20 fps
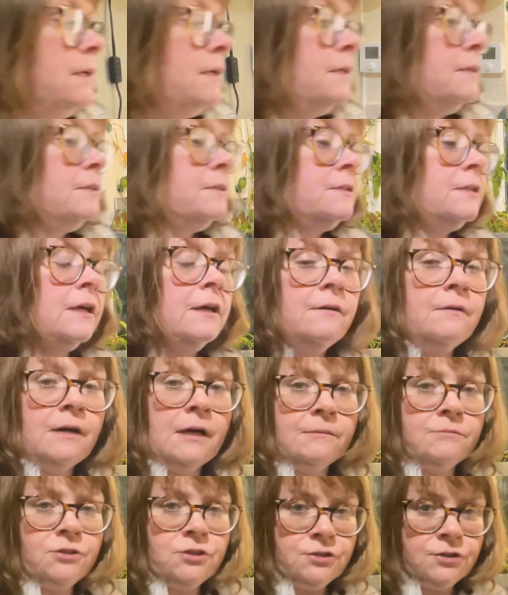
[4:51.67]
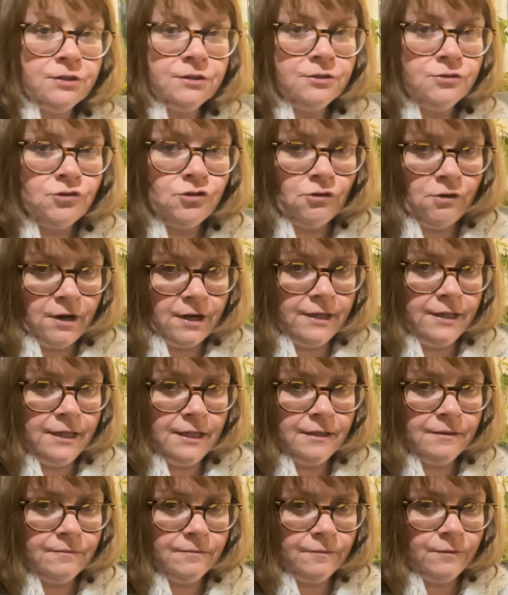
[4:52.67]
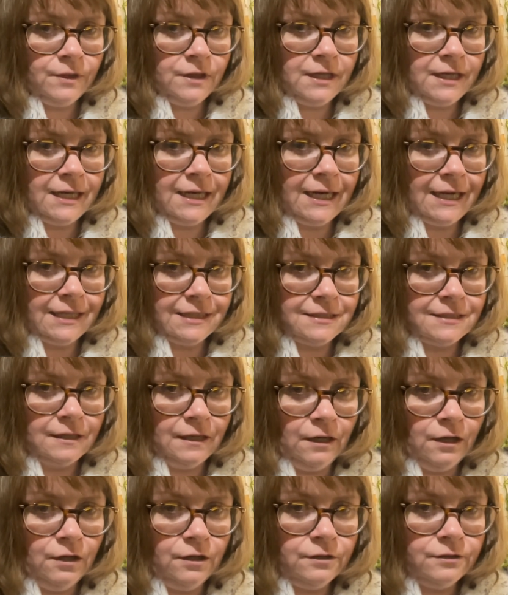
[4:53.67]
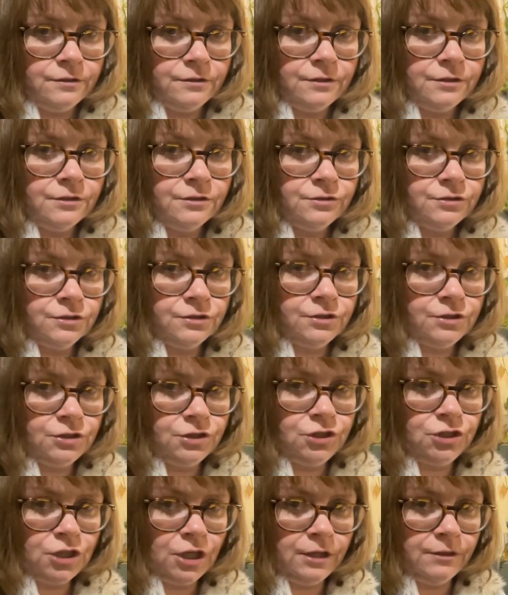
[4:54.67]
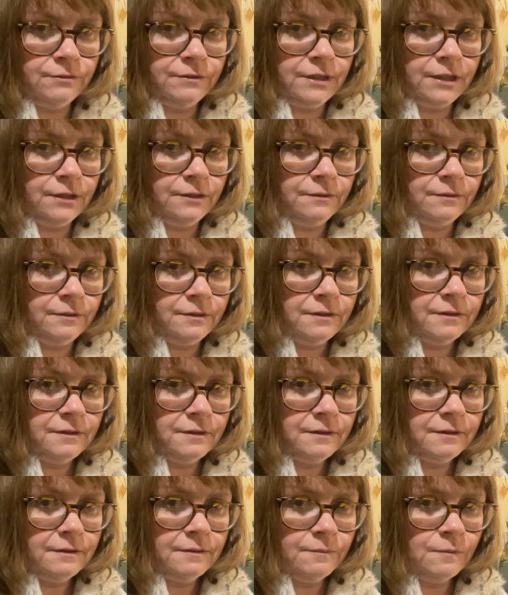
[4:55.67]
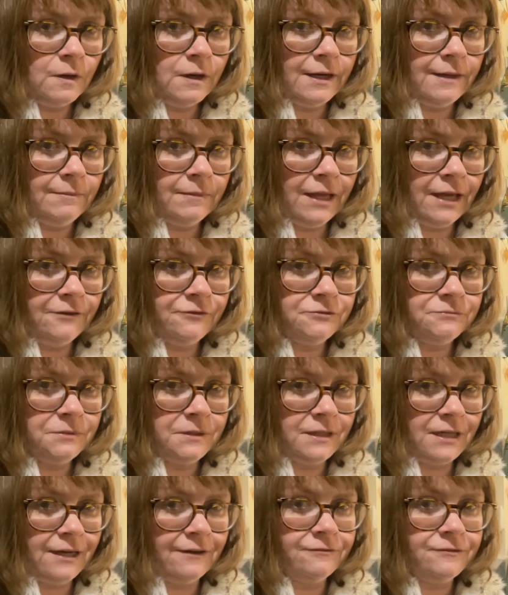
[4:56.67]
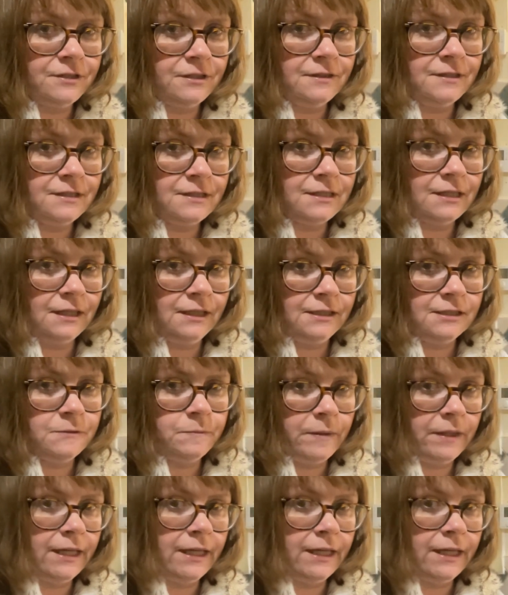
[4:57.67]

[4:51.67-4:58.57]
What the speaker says: So I'm just going to dry it with the glass cloth just to show you what I'm left with after the sink has been